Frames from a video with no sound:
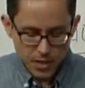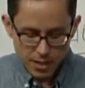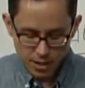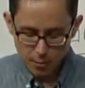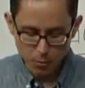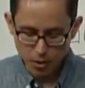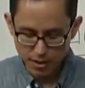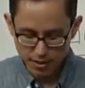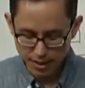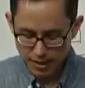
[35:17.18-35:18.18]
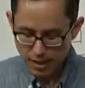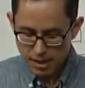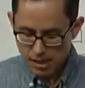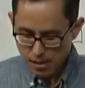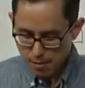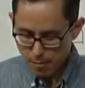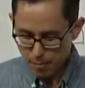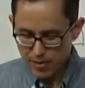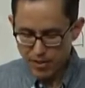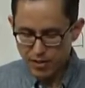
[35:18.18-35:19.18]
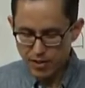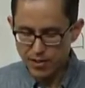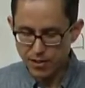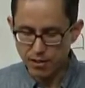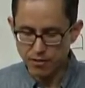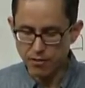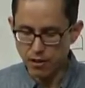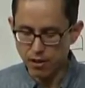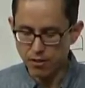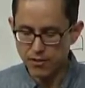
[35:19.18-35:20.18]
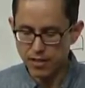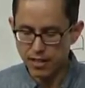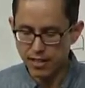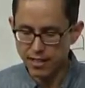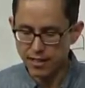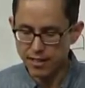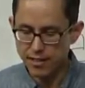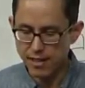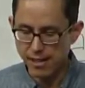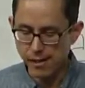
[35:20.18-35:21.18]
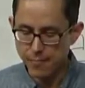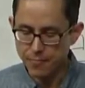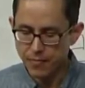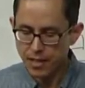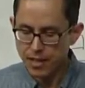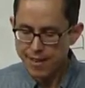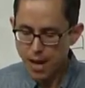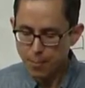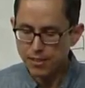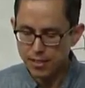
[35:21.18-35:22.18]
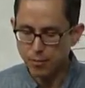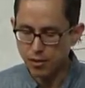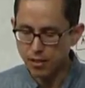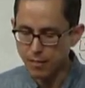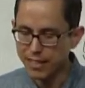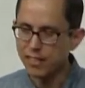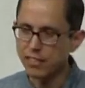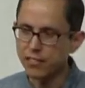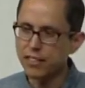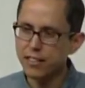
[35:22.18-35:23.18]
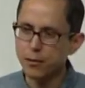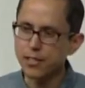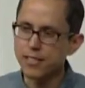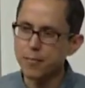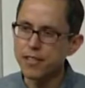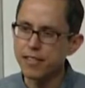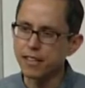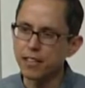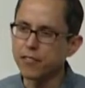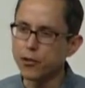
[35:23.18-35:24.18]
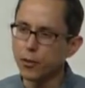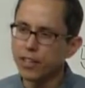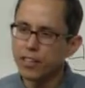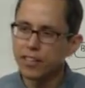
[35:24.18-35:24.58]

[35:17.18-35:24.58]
number one, like businesses that are involved in um, helping someone make a living doing something they love doing.